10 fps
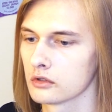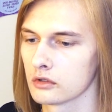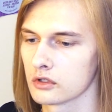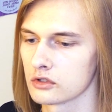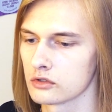
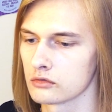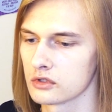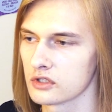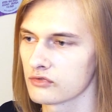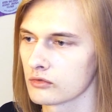You can do
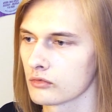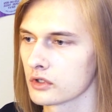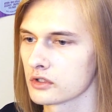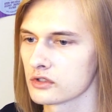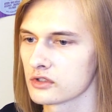different
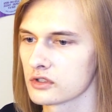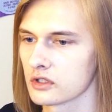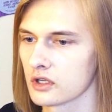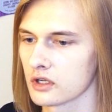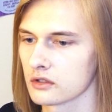ones
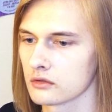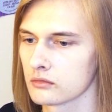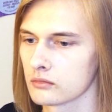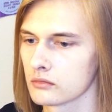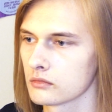to get
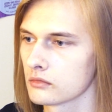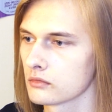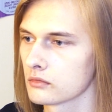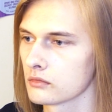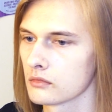
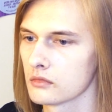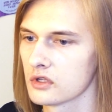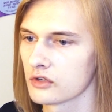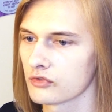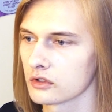
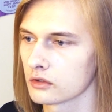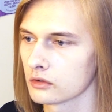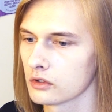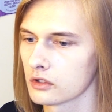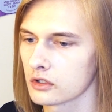different
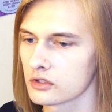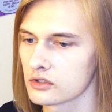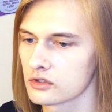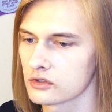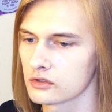
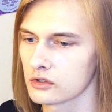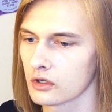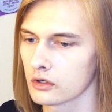looks.